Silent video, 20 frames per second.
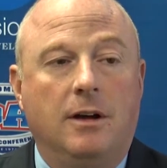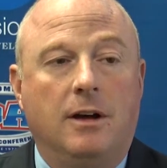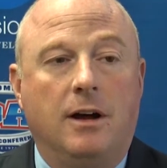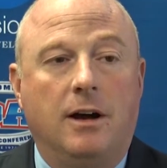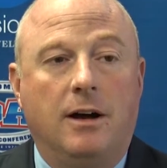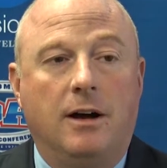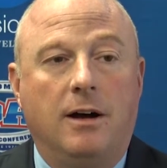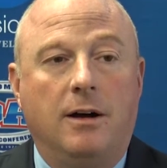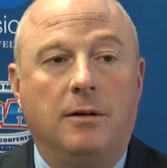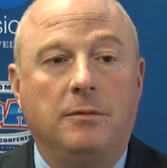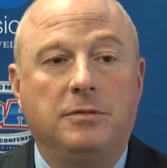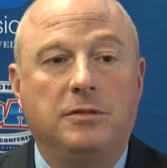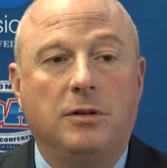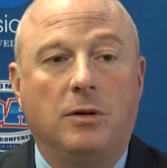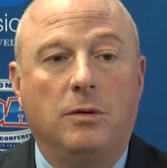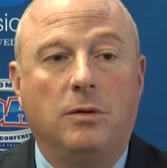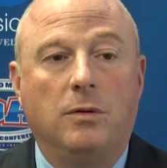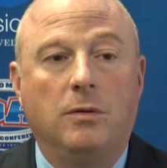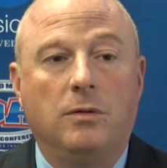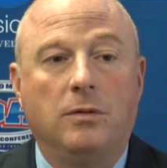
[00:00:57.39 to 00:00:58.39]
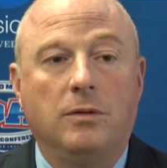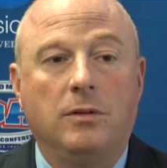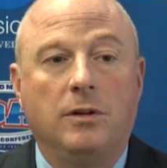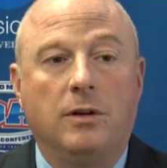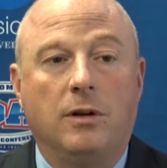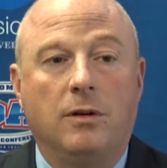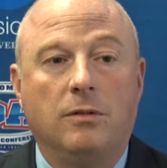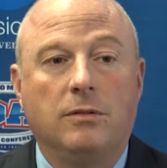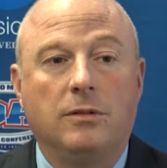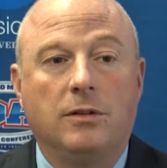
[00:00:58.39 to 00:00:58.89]
So,
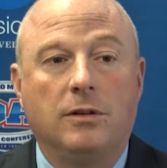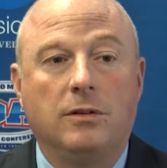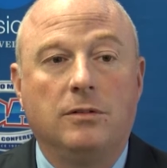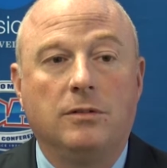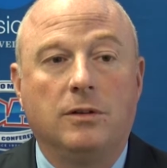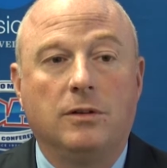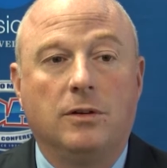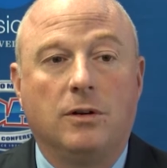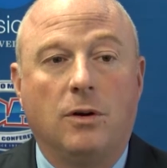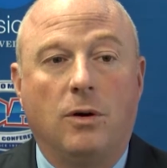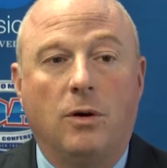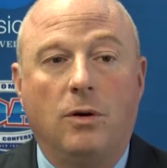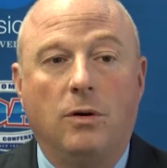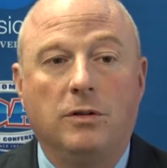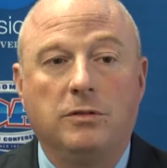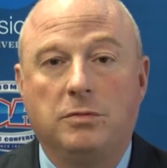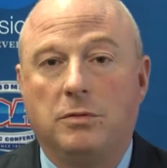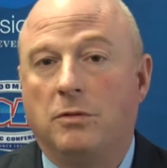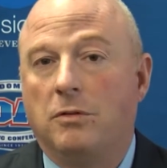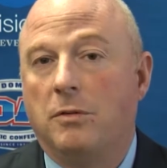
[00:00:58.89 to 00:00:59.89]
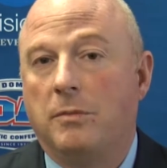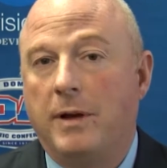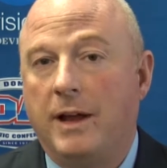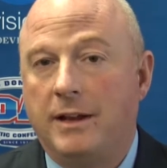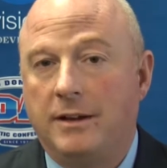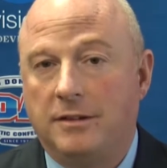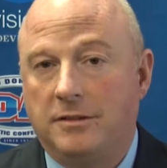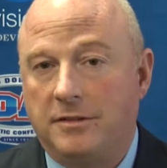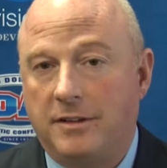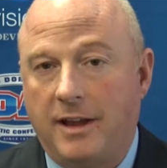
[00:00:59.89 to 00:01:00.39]
you know, the goals will
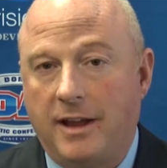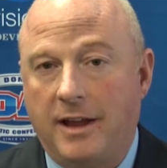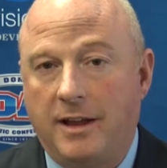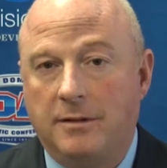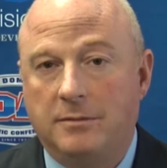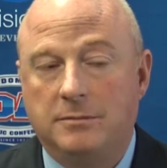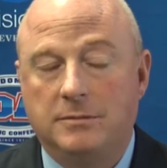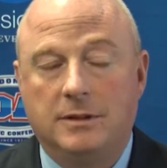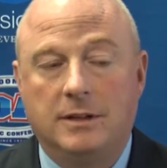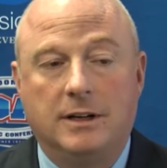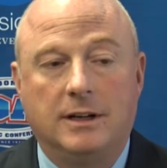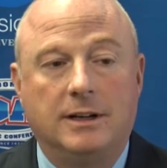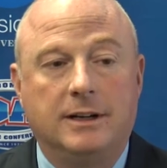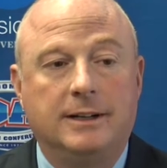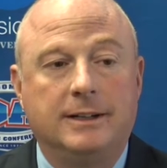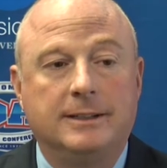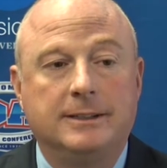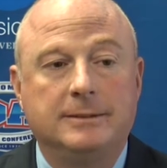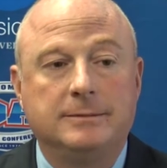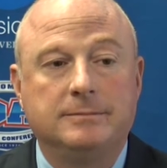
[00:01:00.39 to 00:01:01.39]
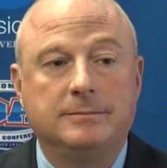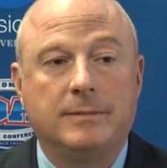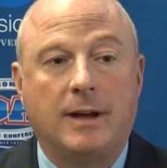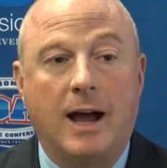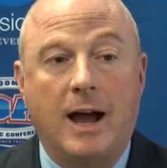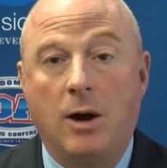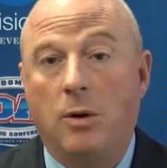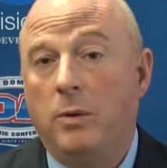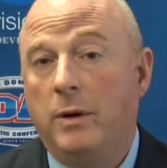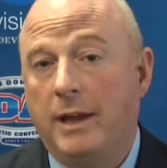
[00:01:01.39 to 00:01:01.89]
remain the same.
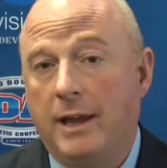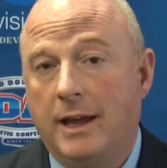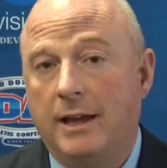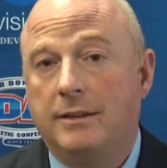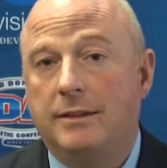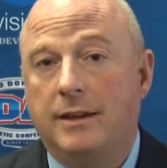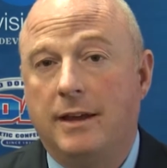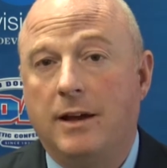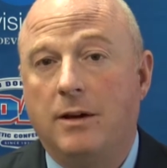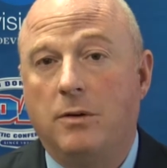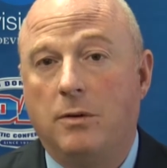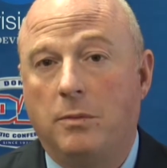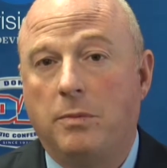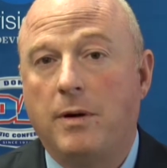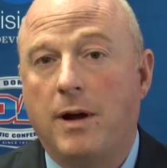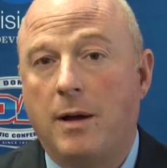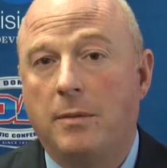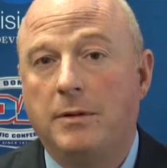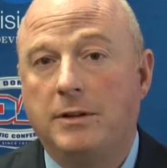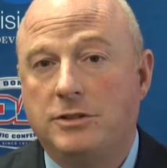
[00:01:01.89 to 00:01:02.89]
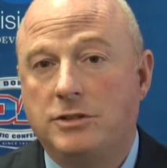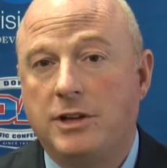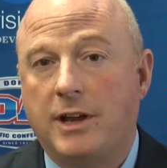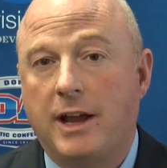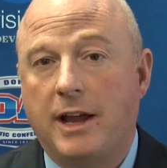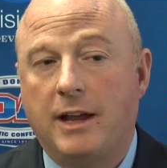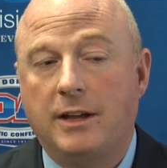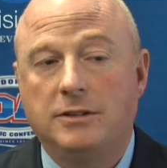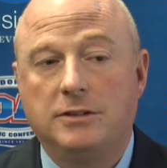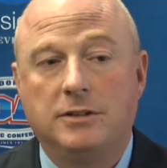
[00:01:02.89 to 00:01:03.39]
How we get there will probably
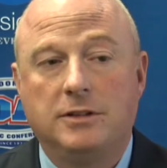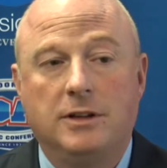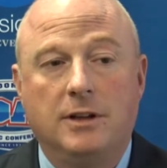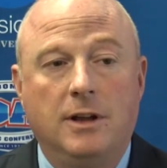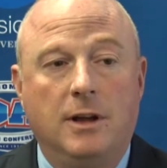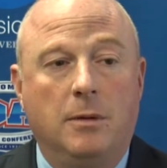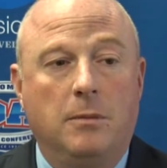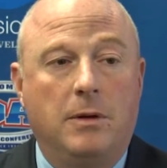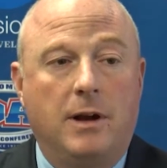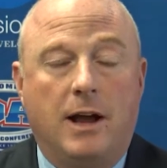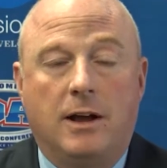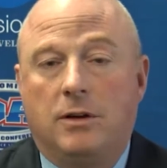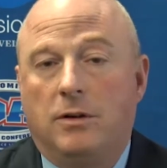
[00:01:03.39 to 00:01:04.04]
change, but our